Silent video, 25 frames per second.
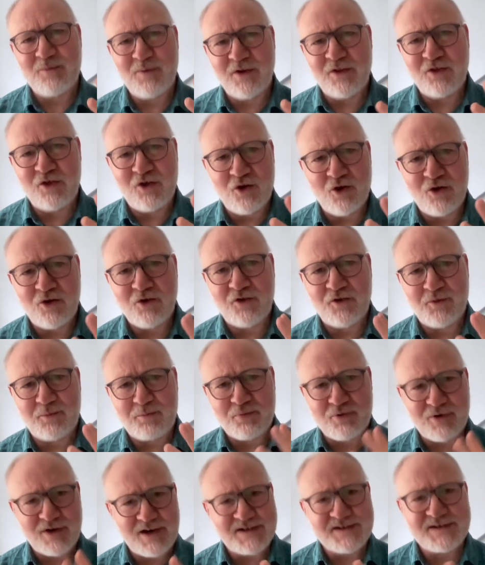with God's
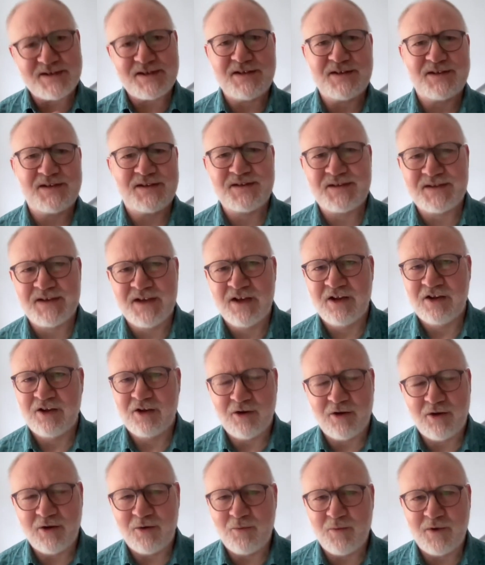presence
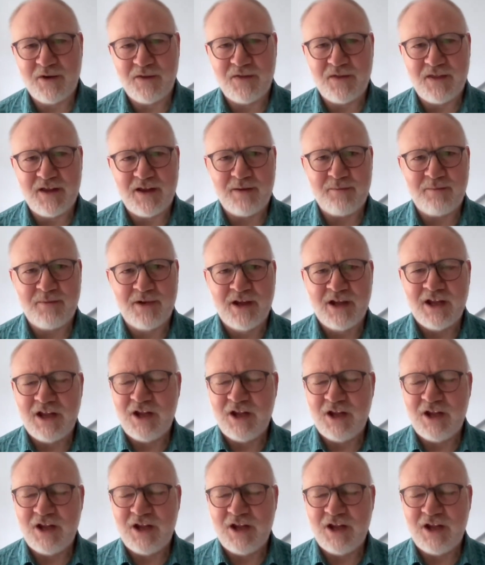going with them.